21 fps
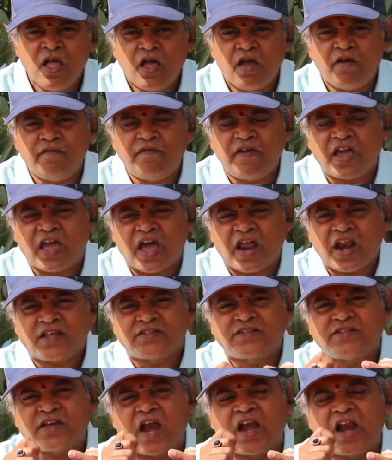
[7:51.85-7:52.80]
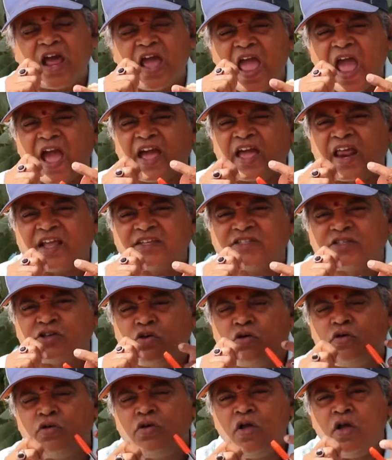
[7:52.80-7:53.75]
Vigorous and
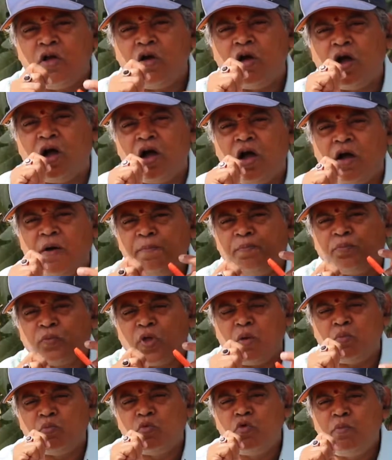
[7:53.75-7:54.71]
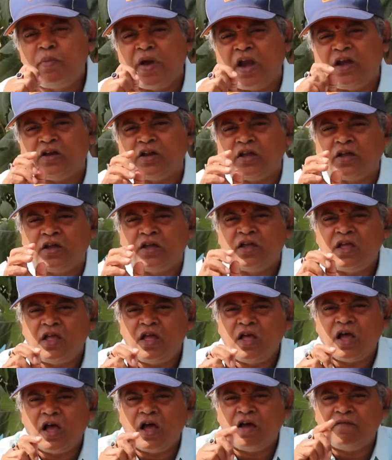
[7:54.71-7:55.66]
aggressive movement
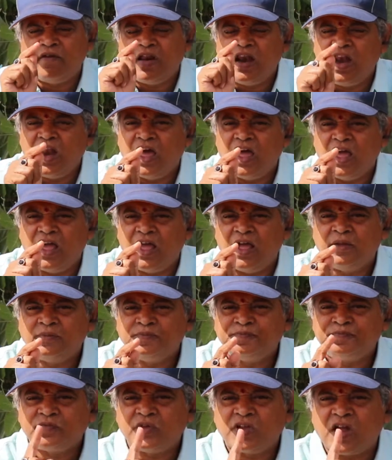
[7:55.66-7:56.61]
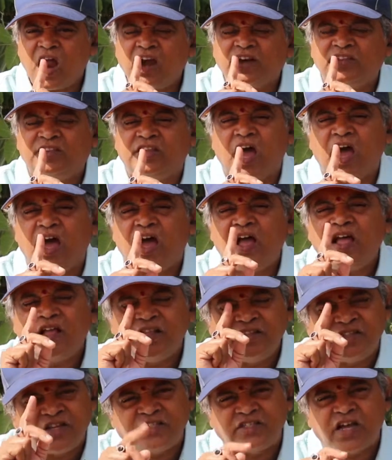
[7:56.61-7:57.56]
will cut the
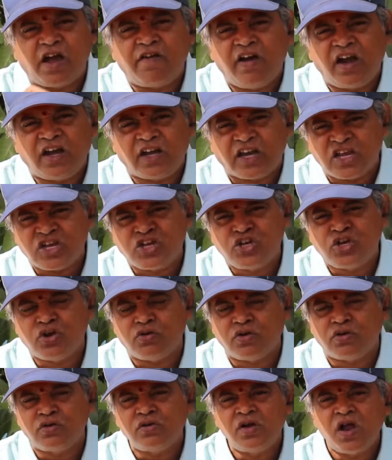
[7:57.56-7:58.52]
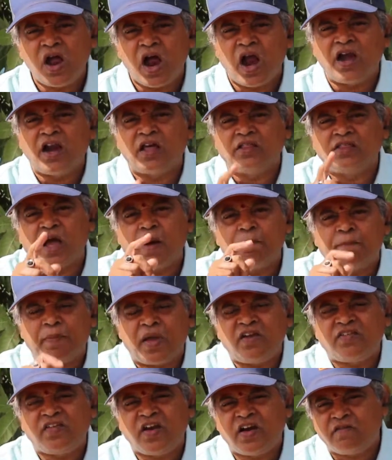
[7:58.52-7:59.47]
gingival tissue, and the
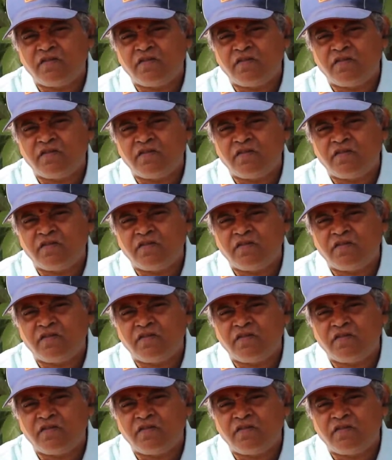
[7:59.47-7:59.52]
patient